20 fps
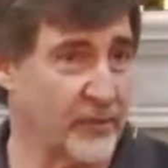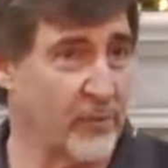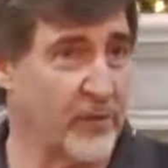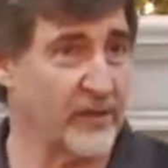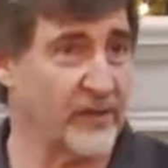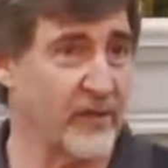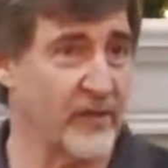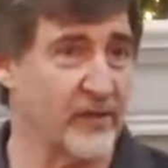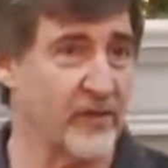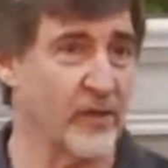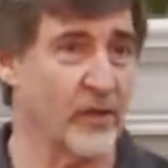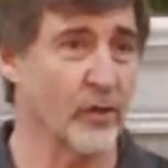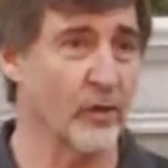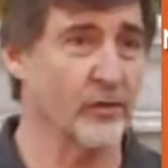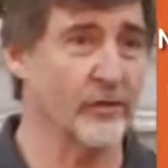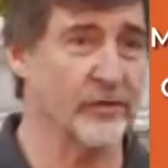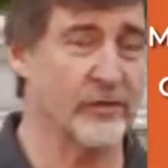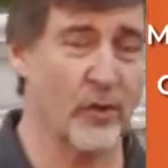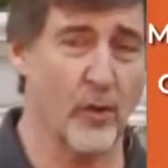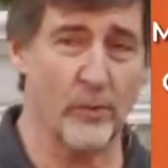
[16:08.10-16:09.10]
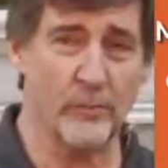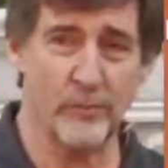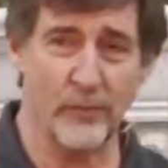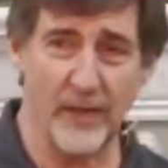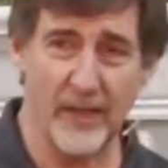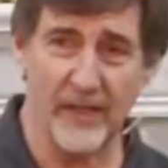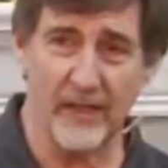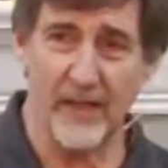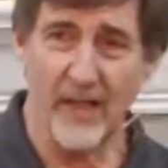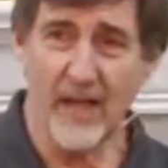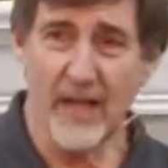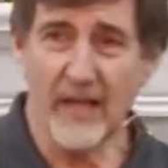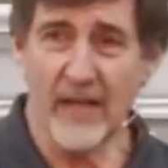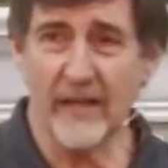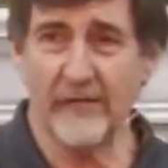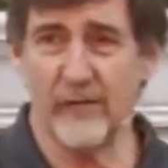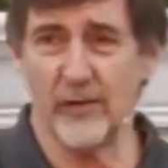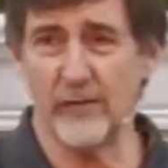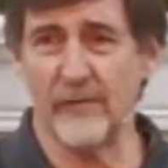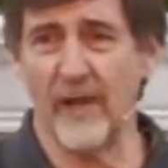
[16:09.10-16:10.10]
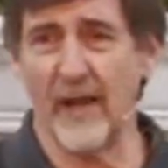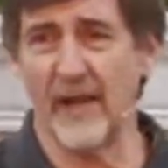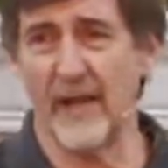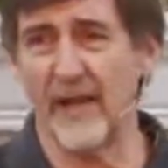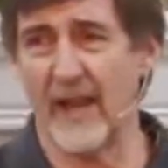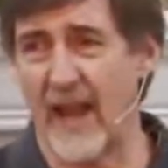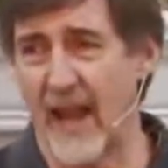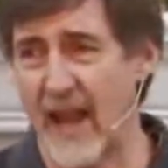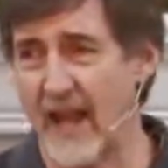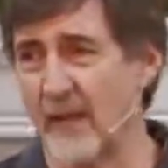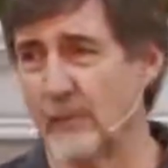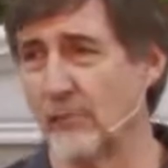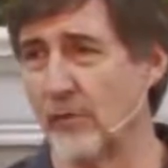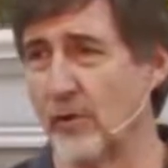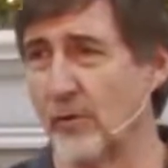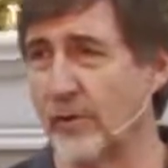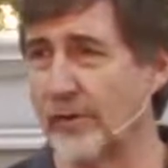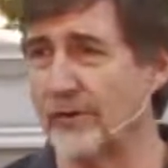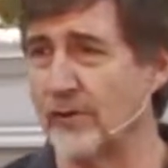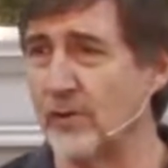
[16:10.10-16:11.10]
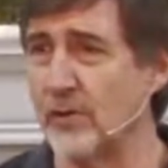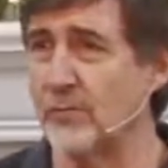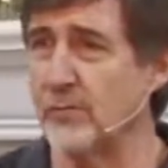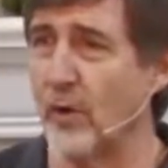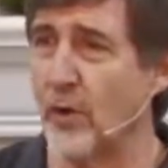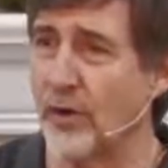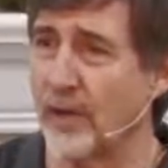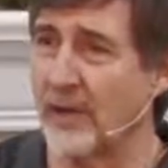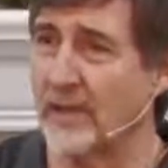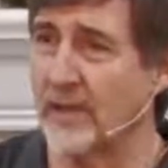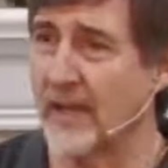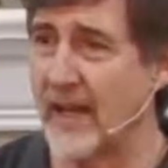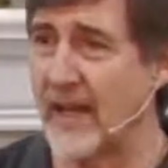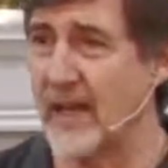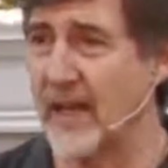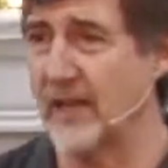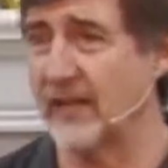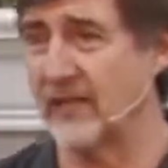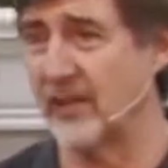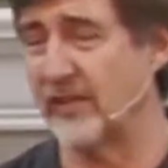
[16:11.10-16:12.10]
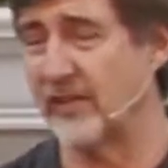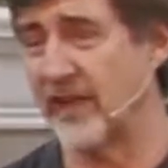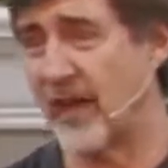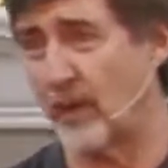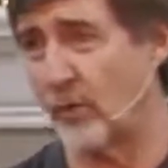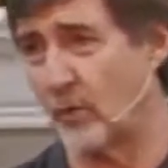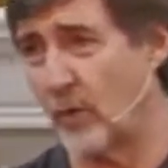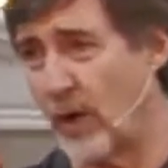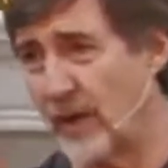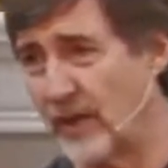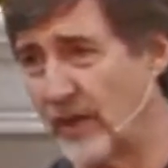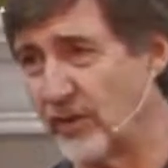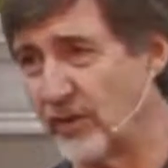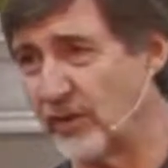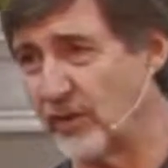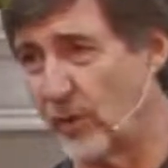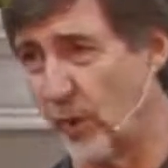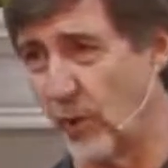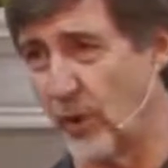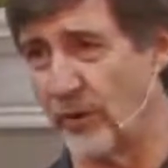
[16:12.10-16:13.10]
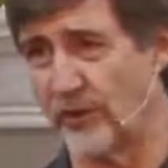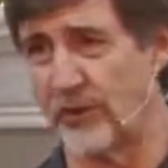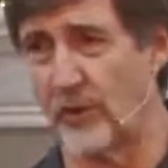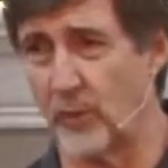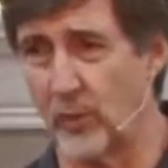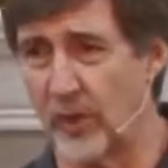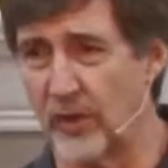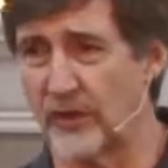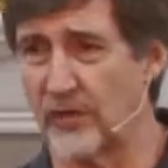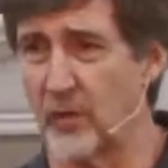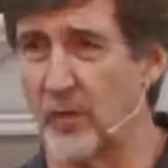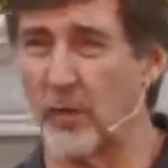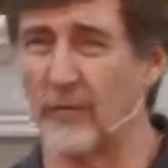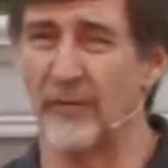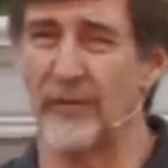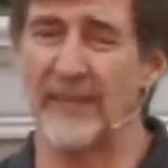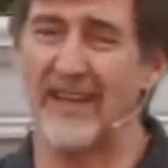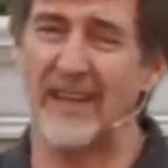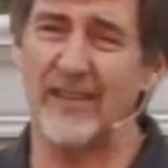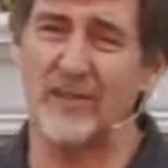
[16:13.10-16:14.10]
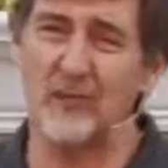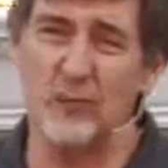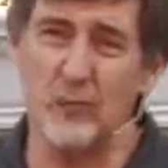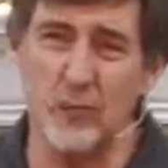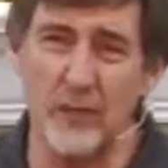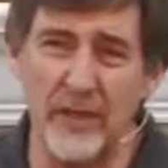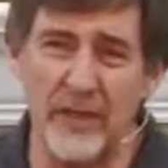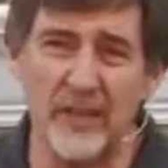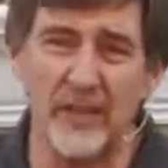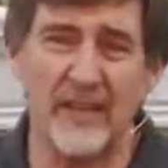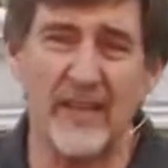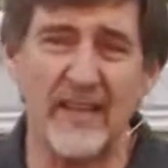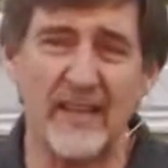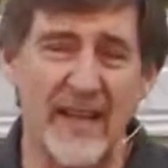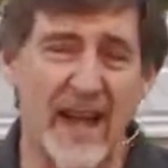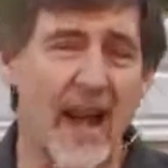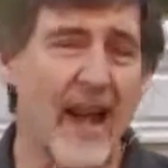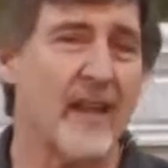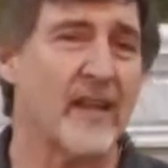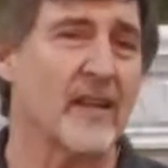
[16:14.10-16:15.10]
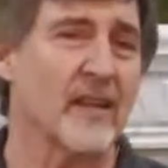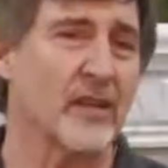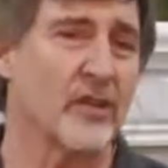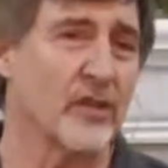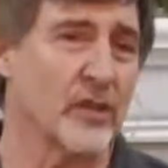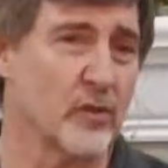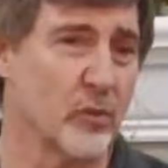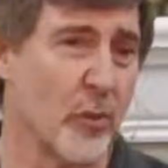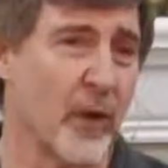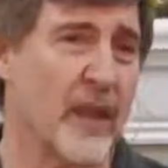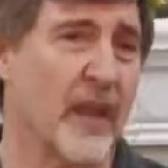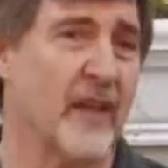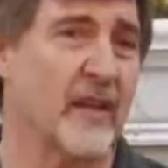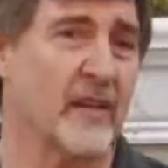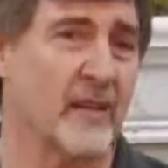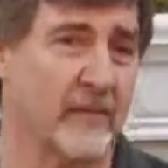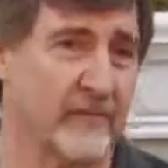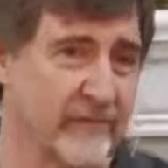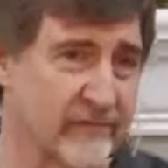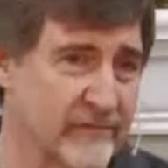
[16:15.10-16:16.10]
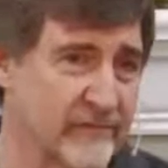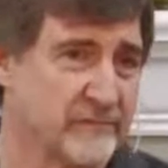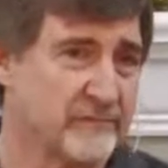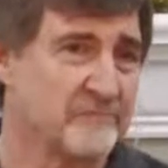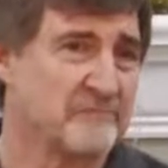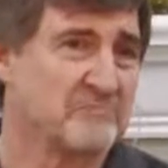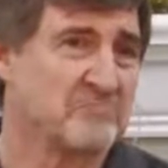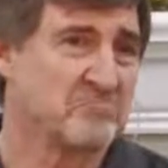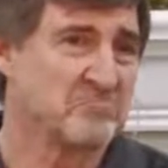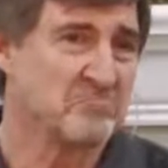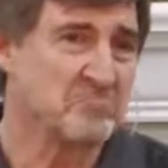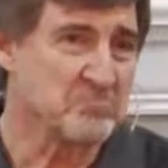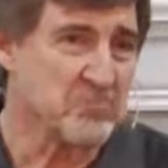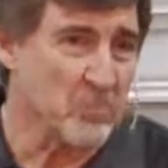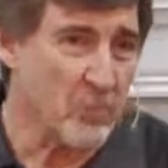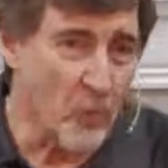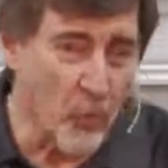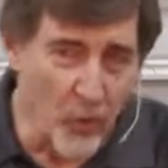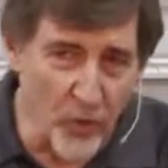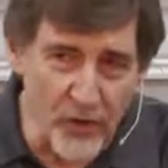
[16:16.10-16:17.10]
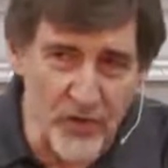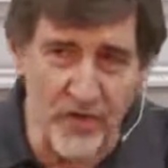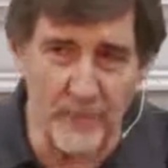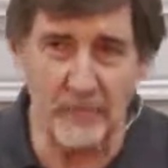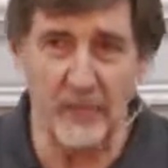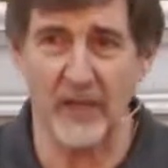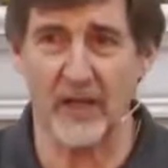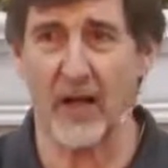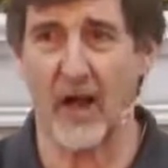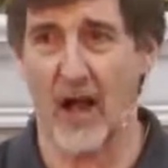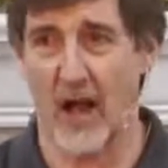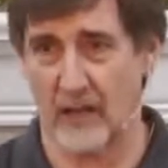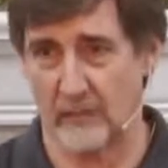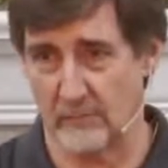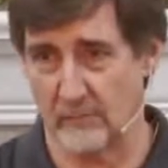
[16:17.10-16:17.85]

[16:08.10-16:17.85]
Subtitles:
when he says, don't bring it. If you've got an animal with 2 broken legs, he's got running sores and warts all over, that's really not a good way of worshiping God.